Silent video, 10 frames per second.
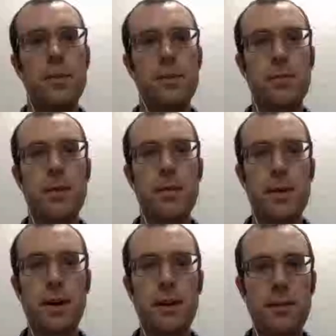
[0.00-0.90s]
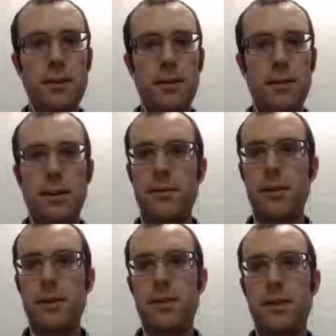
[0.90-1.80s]
So maybe, Mike, if you could
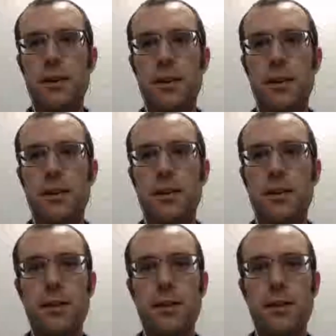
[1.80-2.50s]
give us a